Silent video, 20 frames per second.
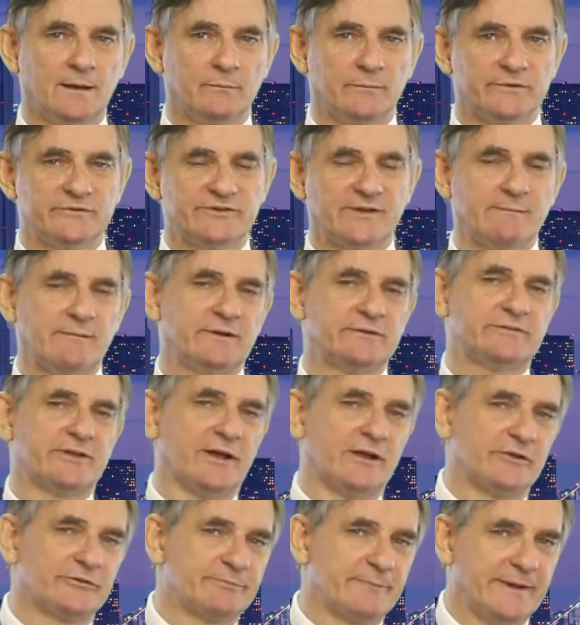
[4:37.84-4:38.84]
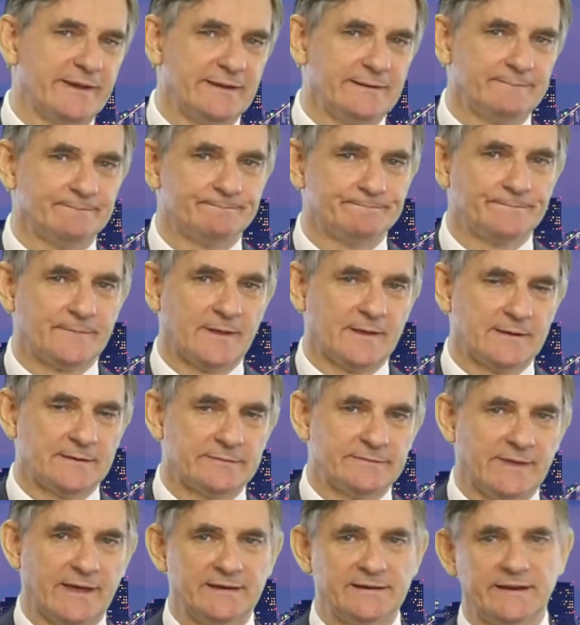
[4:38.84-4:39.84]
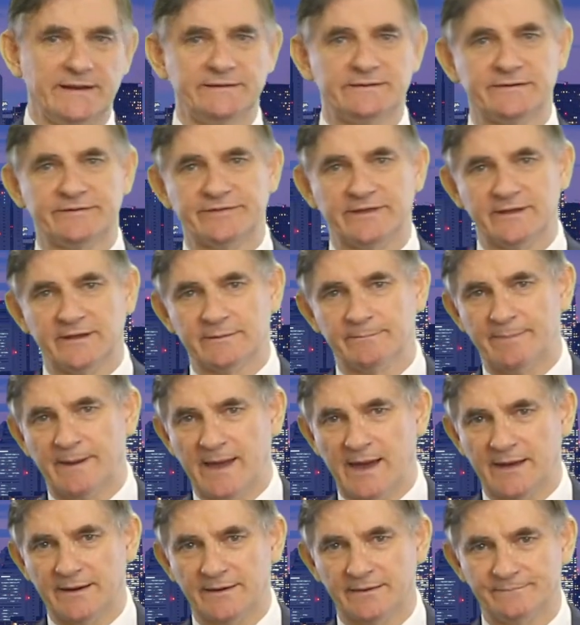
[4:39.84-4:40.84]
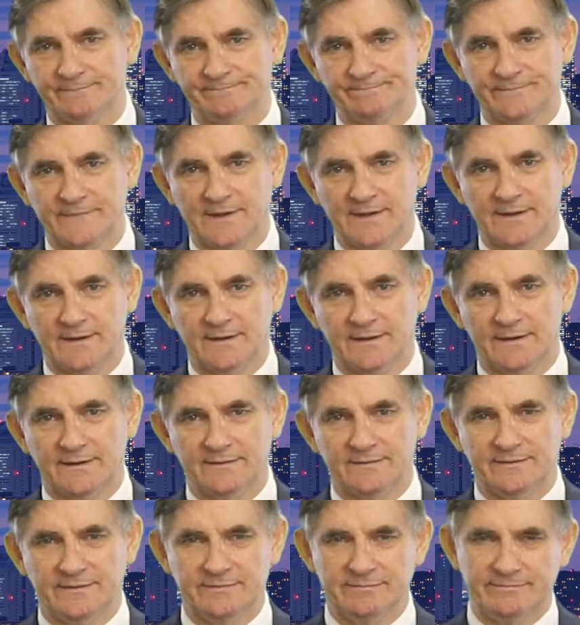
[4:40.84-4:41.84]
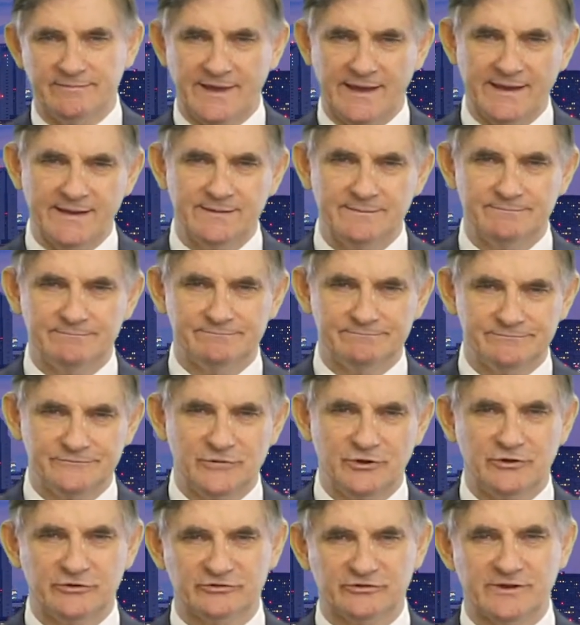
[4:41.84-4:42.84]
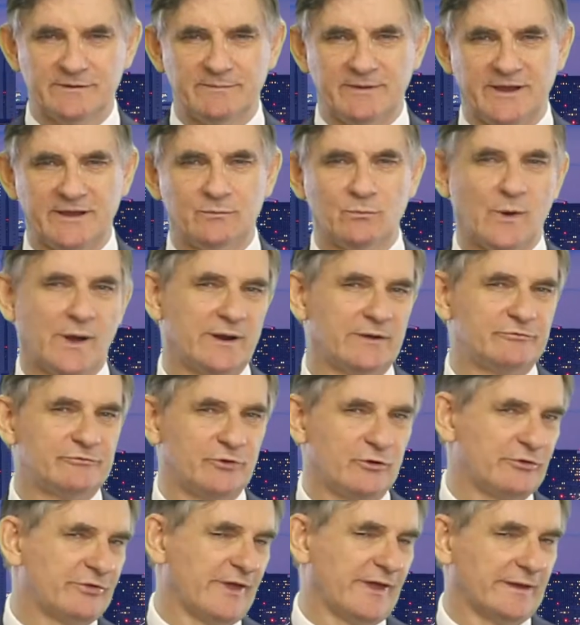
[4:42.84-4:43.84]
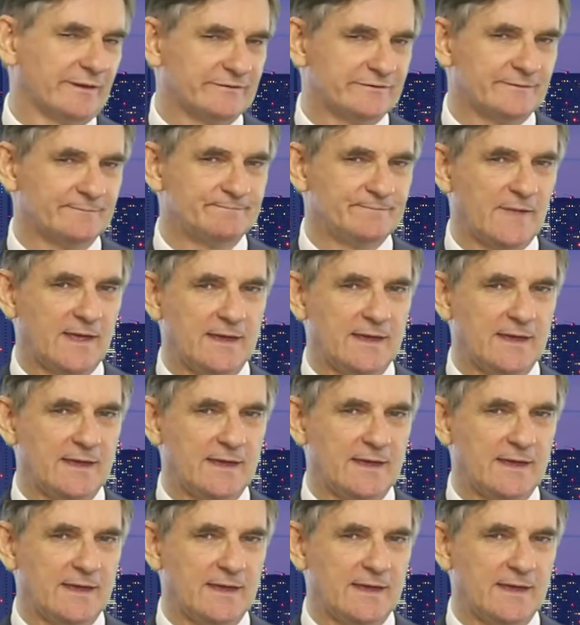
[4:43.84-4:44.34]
"When someone tells me they need to think about it, they usually mean one of two things.